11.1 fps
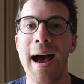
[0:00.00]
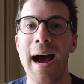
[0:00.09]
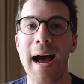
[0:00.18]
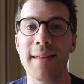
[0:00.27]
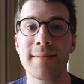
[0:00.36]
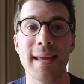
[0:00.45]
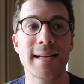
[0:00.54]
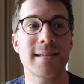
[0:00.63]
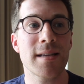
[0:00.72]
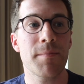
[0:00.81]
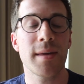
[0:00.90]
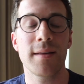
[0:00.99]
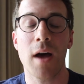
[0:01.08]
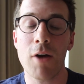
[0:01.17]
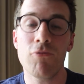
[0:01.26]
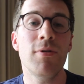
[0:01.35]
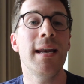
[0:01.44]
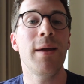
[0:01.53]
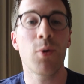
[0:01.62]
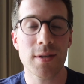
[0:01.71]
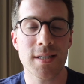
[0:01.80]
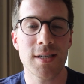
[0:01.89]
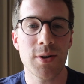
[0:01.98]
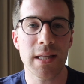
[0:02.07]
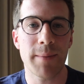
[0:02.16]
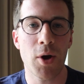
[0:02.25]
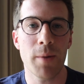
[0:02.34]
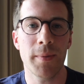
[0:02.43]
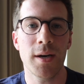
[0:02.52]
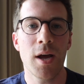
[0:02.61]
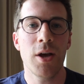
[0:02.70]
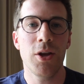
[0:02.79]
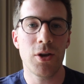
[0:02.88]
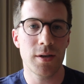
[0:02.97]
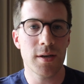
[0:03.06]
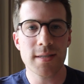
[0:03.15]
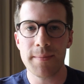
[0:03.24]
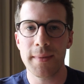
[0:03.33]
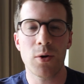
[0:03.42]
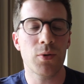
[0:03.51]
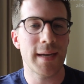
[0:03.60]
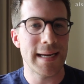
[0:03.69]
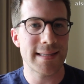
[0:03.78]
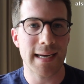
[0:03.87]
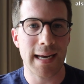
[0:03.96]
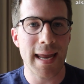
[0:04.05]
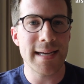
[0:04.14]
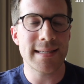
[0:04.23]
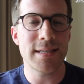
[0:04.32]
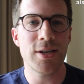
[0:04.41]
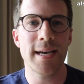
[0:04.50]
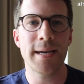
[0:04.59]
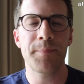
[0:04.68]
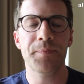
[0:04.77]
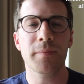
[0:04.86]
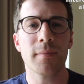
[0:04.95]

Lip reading: and there's something that I really want to do at the moment, you can do something called an intercalated year.